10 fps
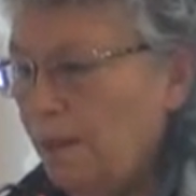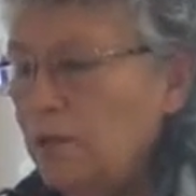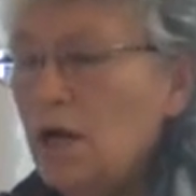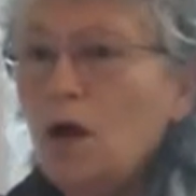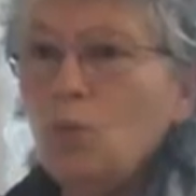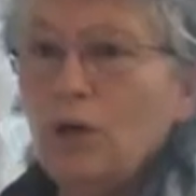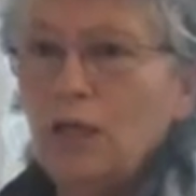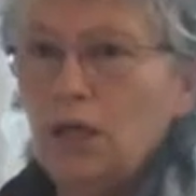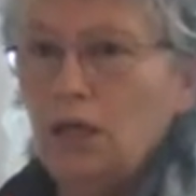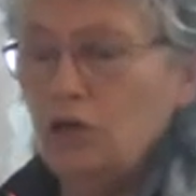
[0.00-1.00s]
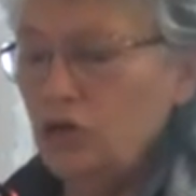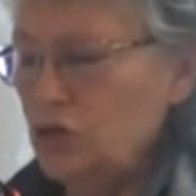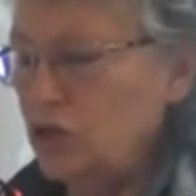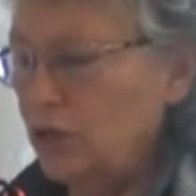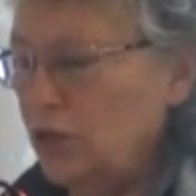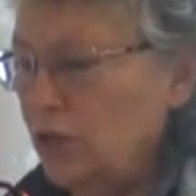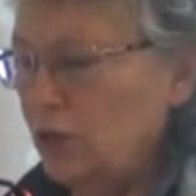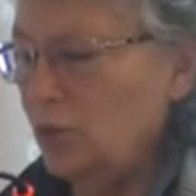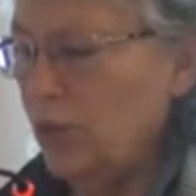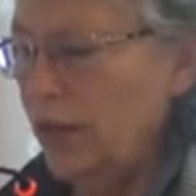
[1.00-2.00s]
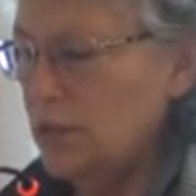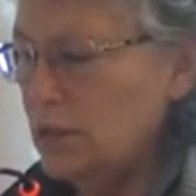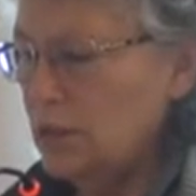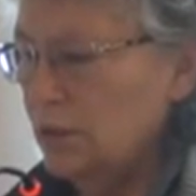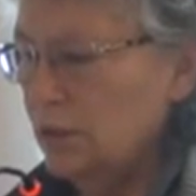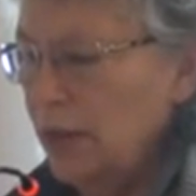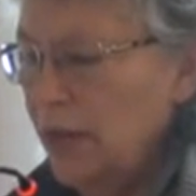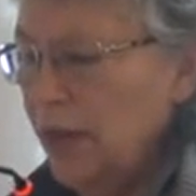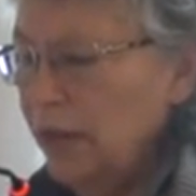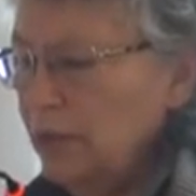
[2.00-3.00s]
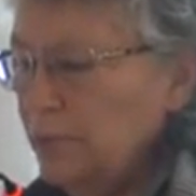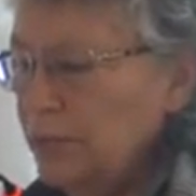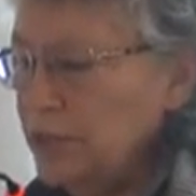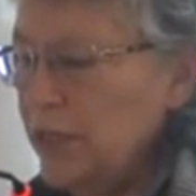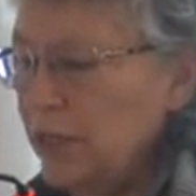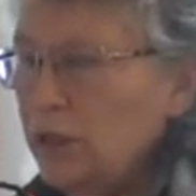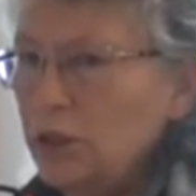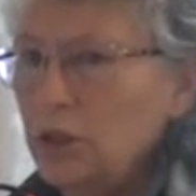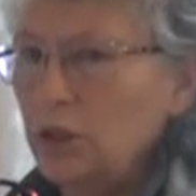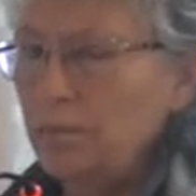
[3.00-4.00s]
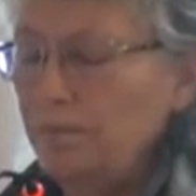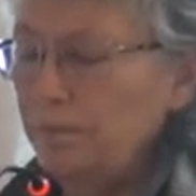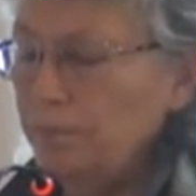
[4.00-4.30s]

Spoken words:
not well understood in the West, and in particular,